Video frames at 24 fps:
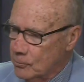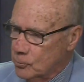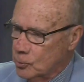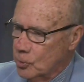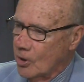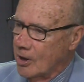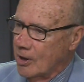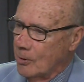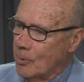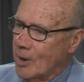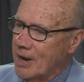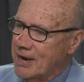
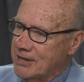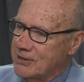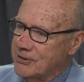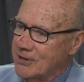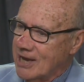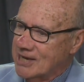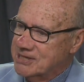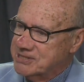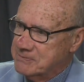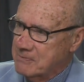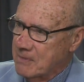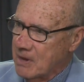Roy, why didn't you
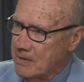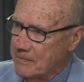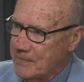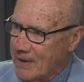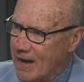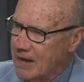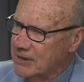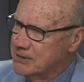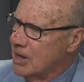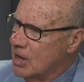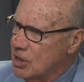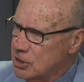ask me
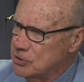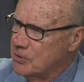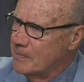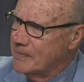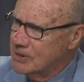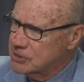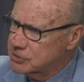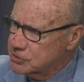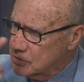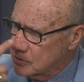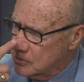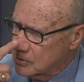about? You
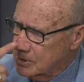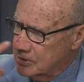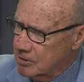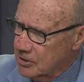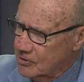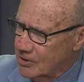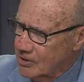mentioned earlier